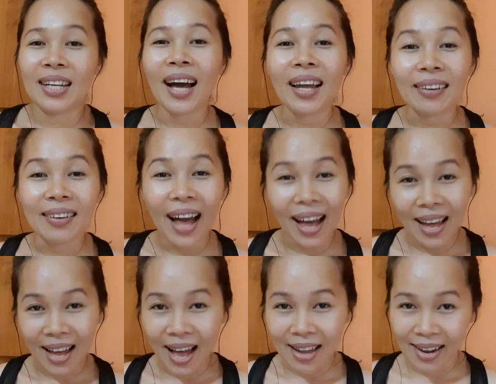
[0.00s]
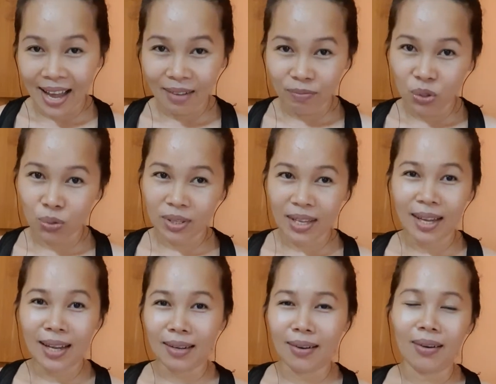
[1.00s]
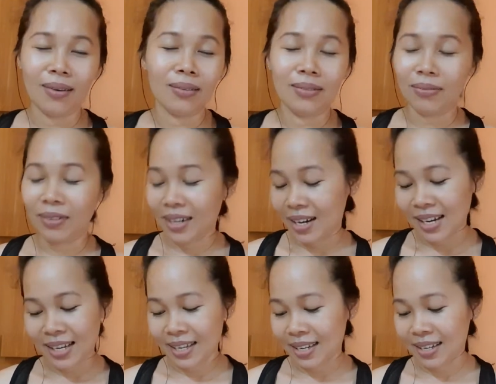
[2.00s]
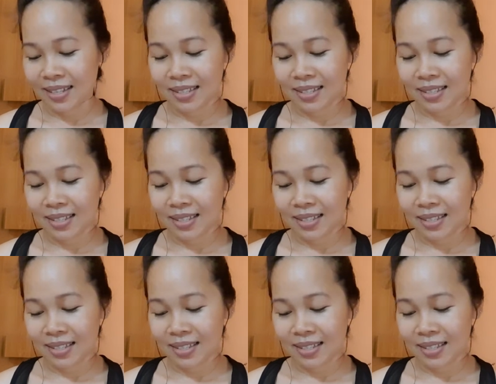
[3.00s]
arrived today. Oh, really?